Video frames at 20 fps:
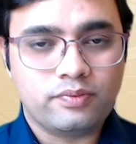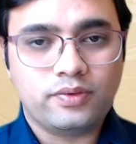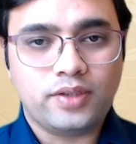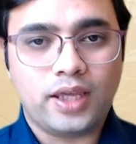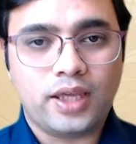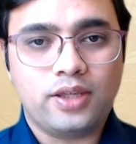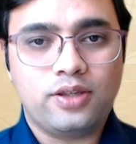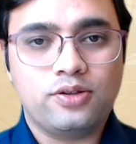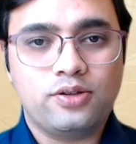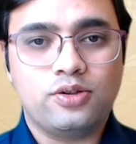
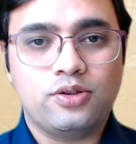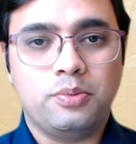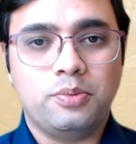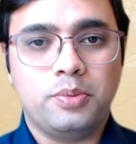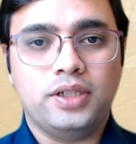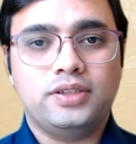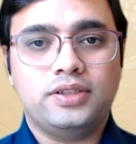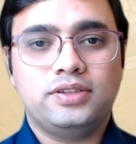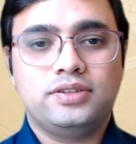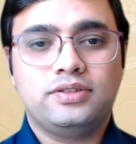thank you so
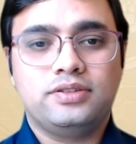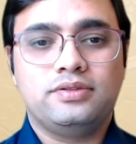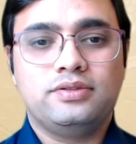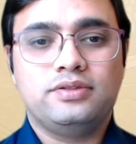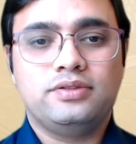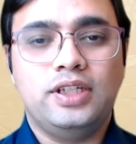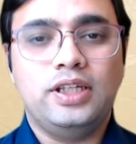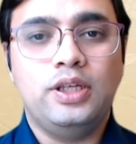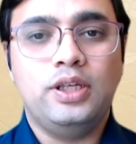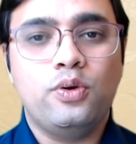much
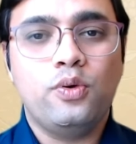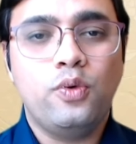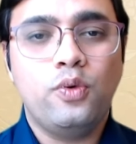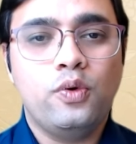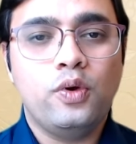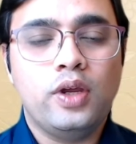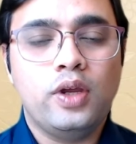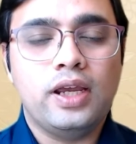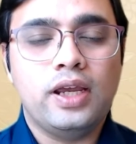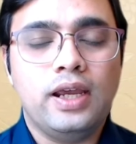see
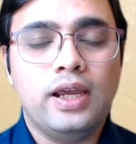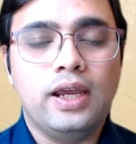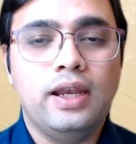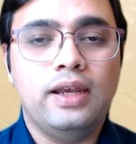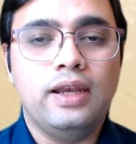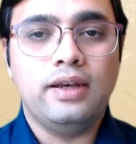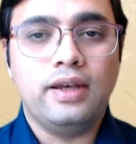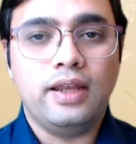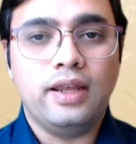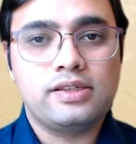you
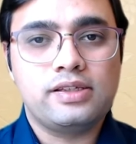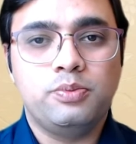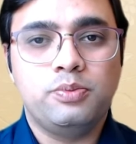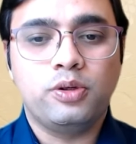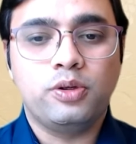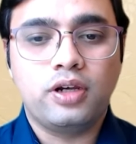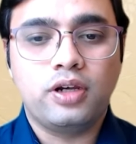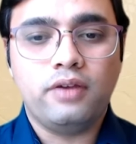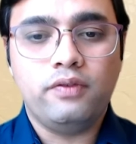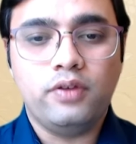in next
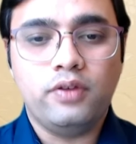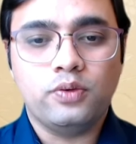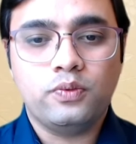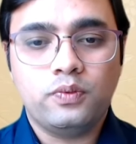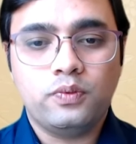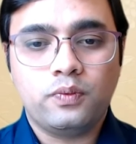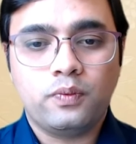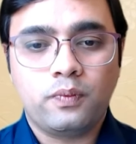book review